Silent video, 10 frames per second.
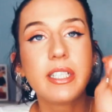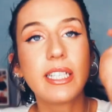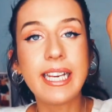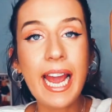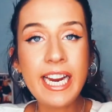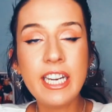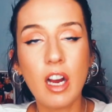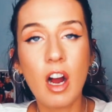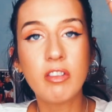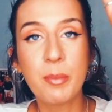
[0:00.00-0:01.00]
to gain
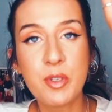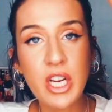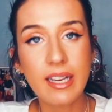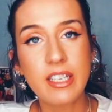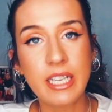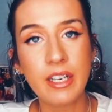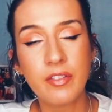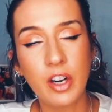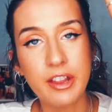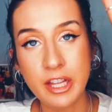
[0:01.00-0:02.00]
our
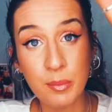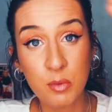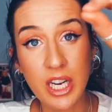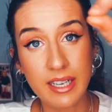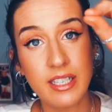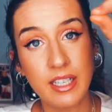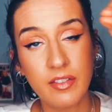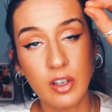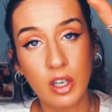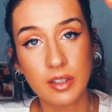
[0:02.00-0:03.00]
objective, like the objective
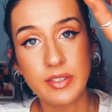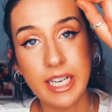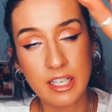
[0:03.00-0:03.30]
of